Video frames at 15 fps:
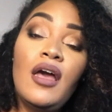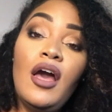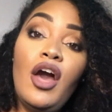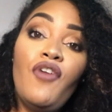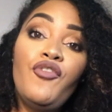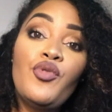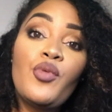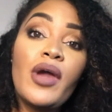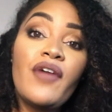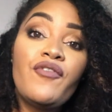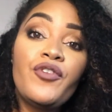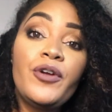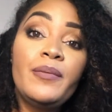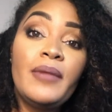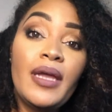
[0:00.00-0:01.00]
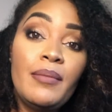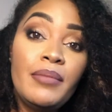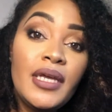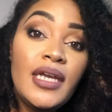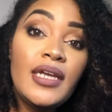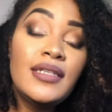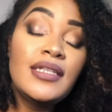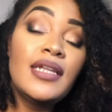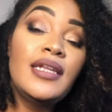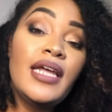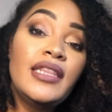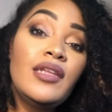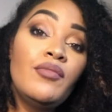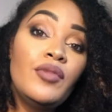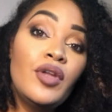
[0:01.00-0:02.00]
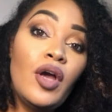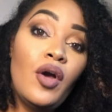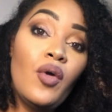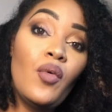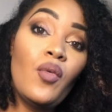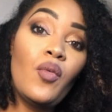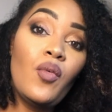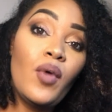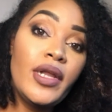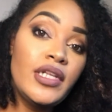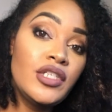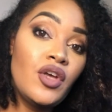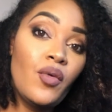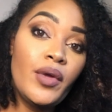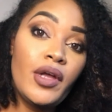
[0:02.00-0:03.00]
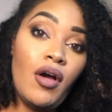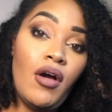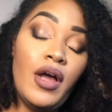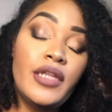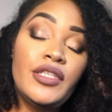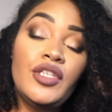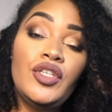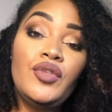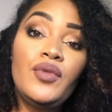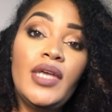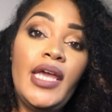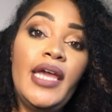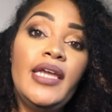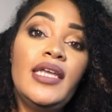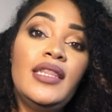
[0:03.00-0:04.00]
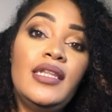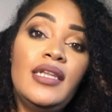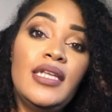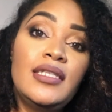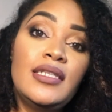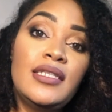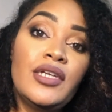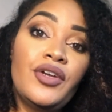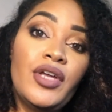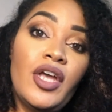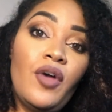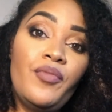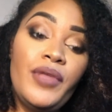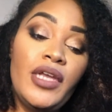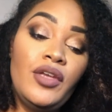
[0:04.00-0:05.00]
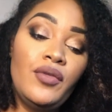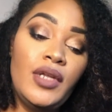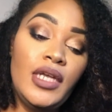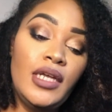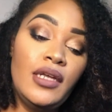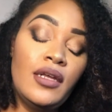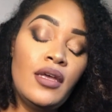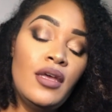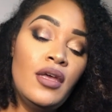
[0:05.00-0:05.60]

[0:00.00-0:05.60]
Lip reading: of whoever it may be, to let them know what is going on so you can get the necessary help that you need.